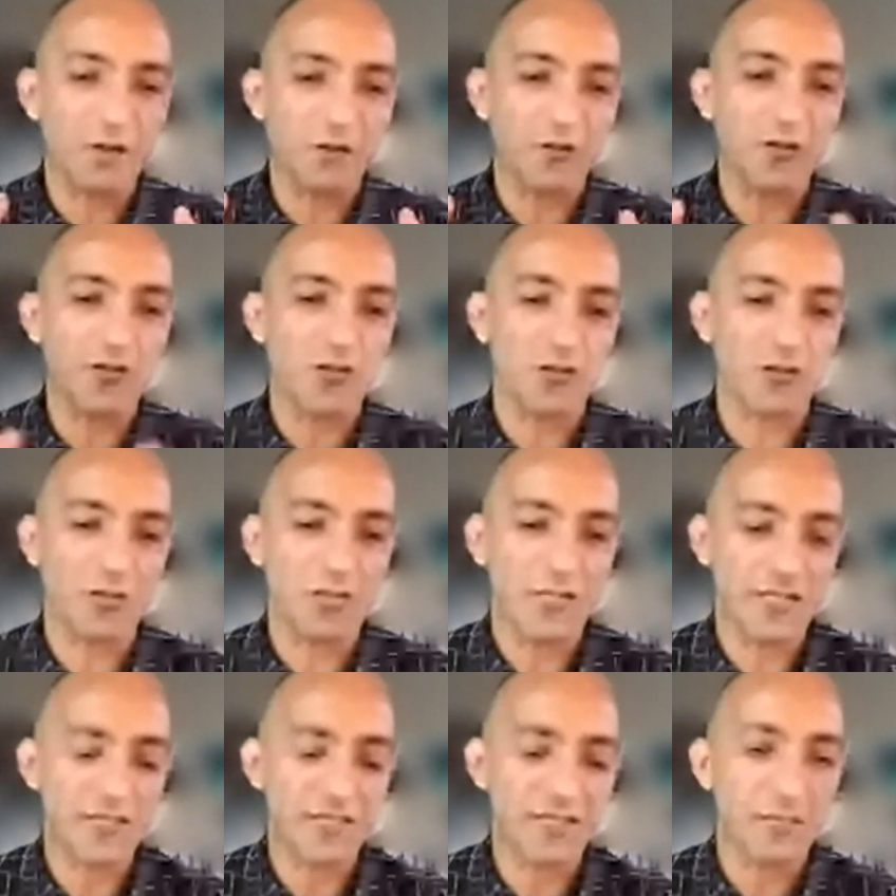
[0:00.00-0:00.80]
a
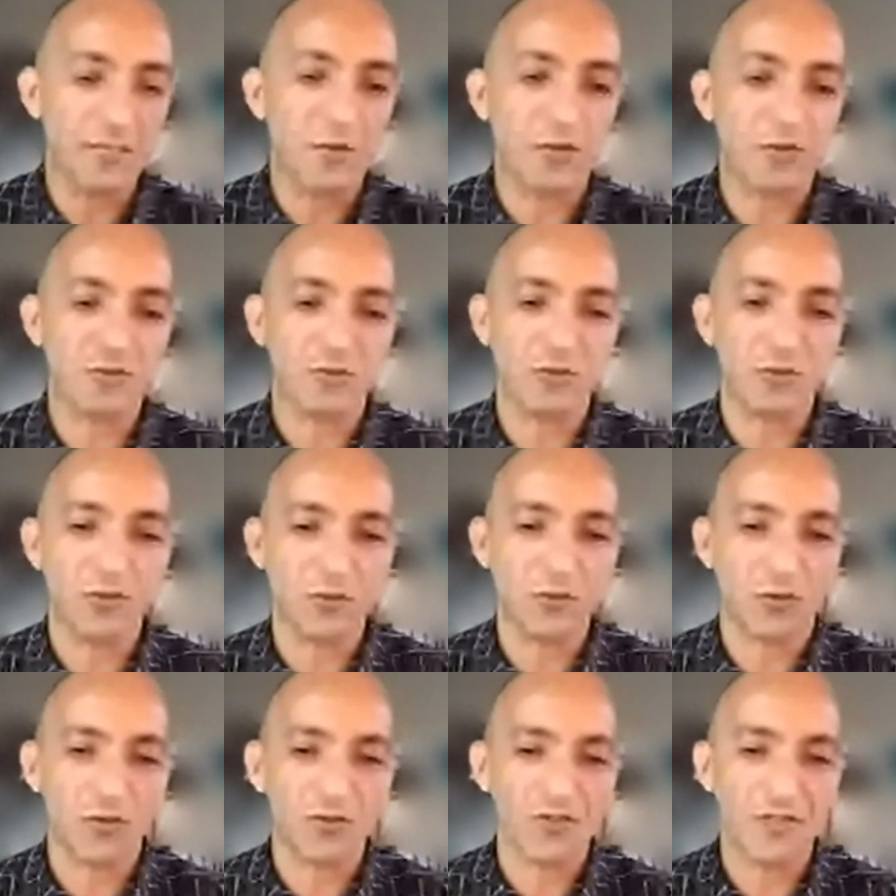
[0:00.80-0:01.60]
journey that's similar to
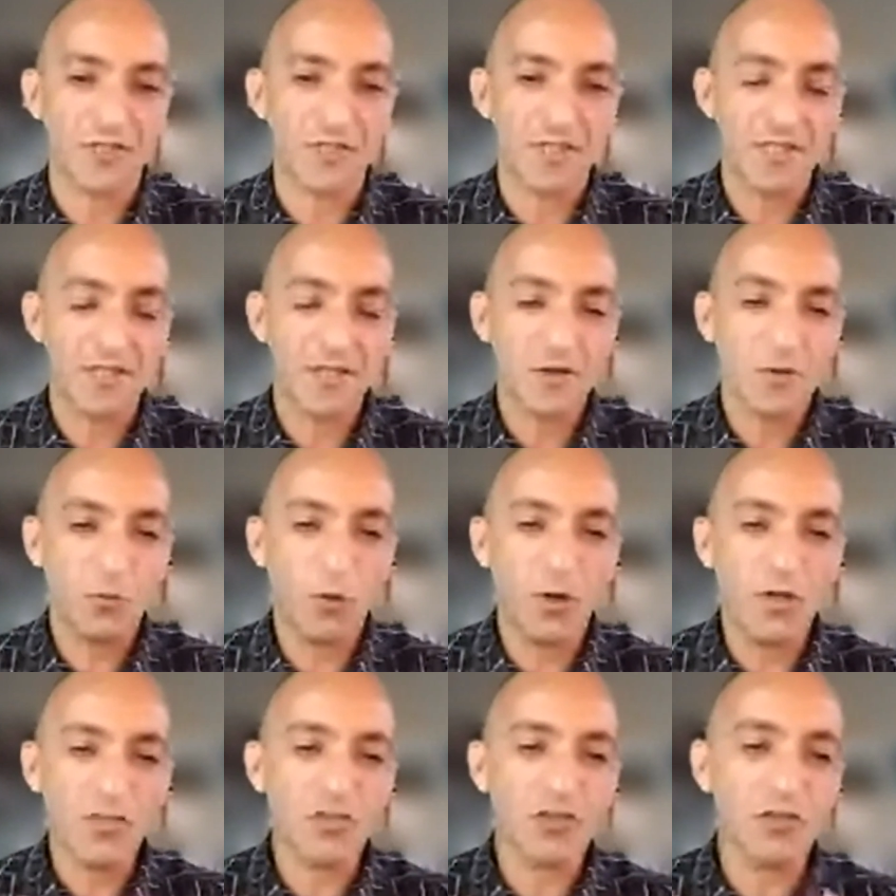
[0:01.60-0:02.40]
yours?
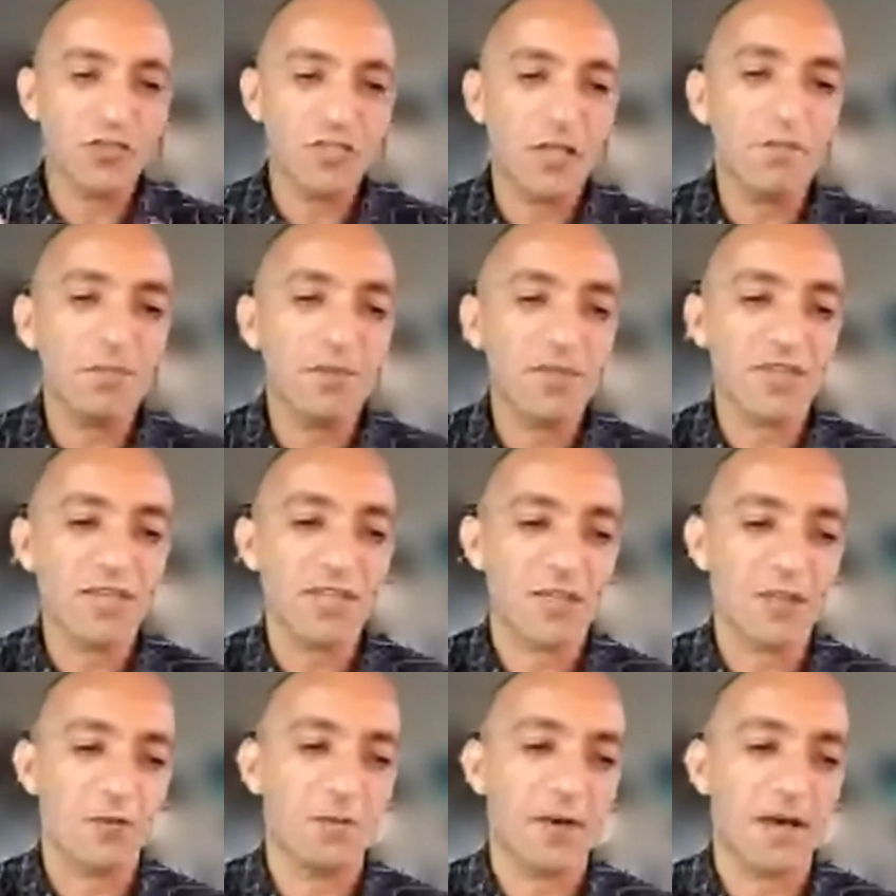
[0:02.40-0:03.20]
What should they be
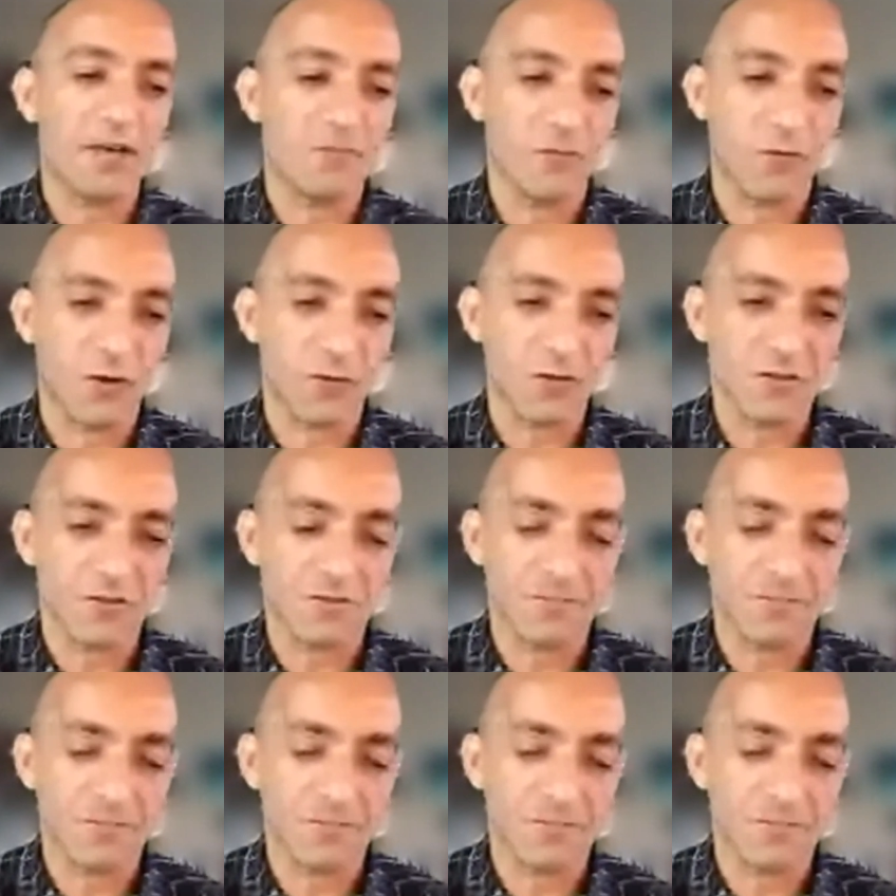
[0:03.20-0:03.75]
thinking about first?